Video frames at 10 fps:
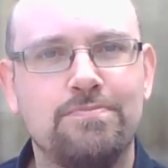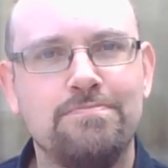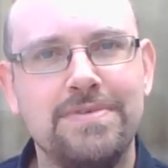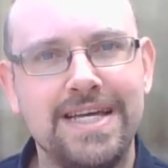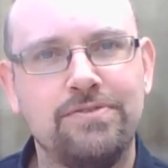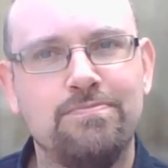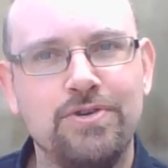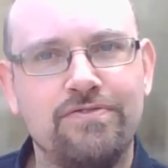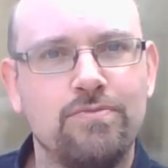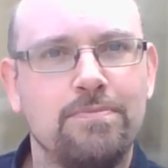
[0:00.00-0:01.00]
may
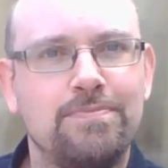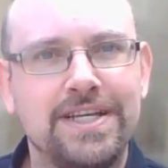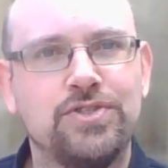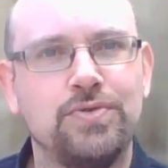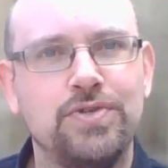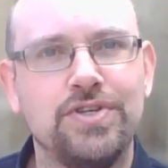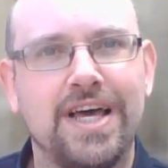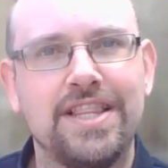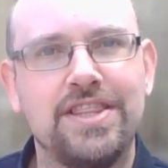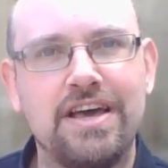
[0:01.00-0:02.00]
move from one place to
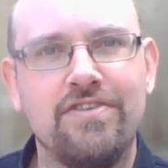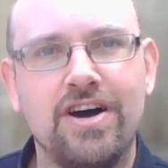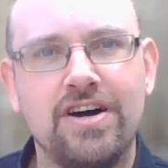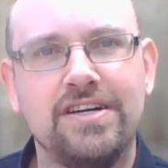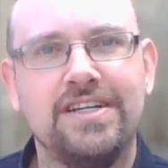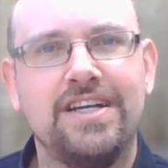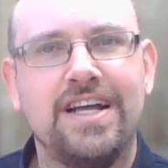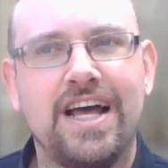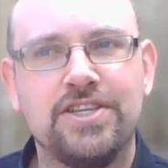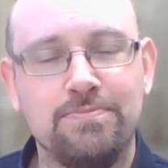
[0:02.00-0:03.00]
another, and there are
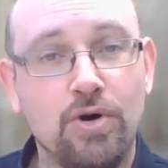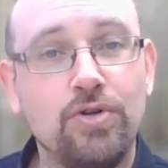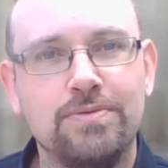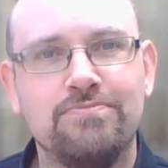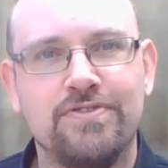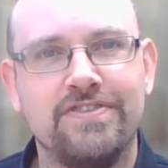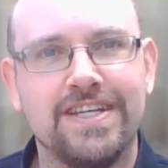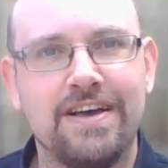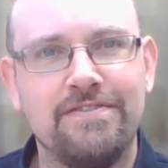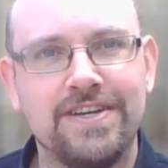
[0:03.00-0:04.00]
a small number
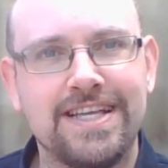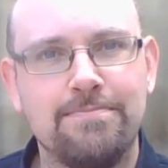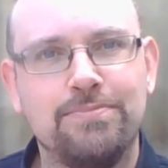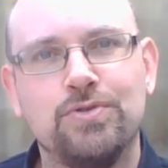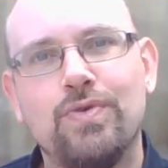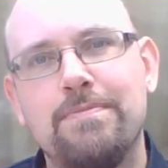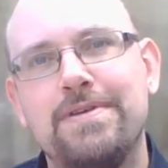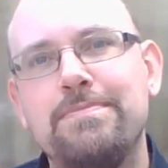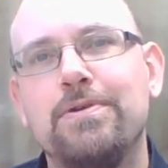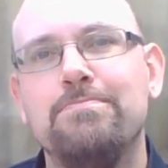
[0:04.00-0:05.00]
of examples where
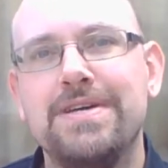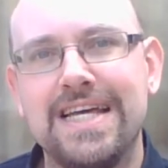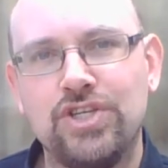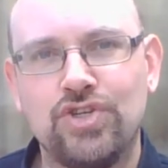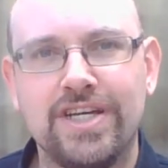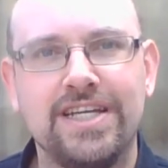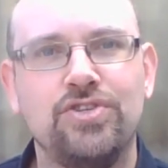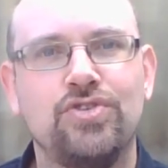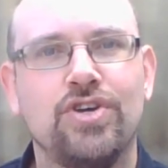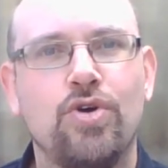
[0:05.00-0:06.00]
people may
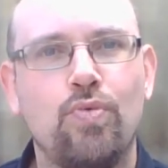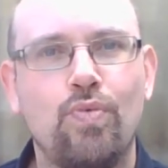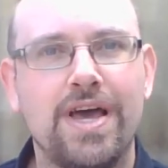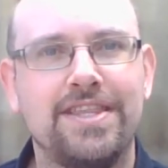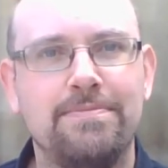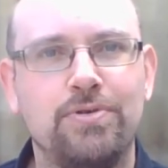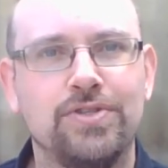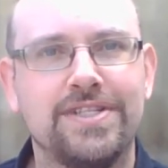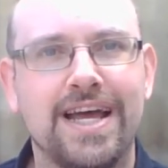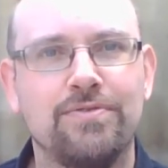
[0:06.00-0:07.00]
change where they
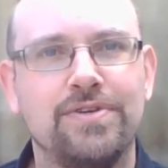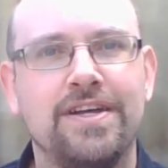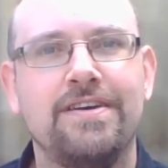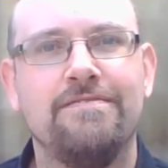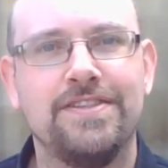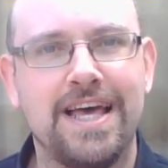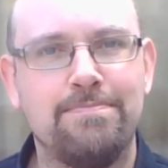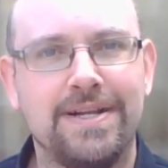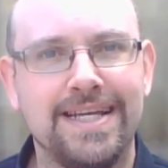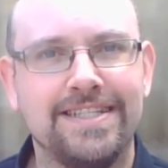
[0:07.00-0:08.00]
put down for their
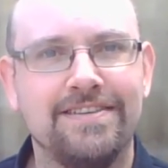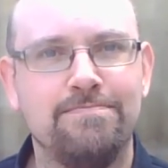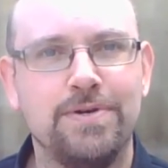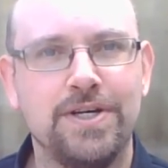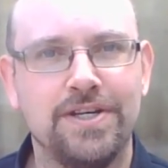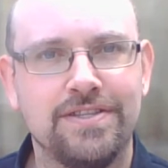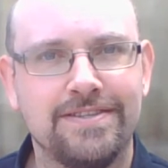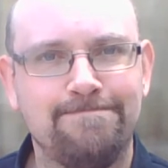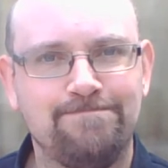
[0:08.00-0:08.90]
place of birth.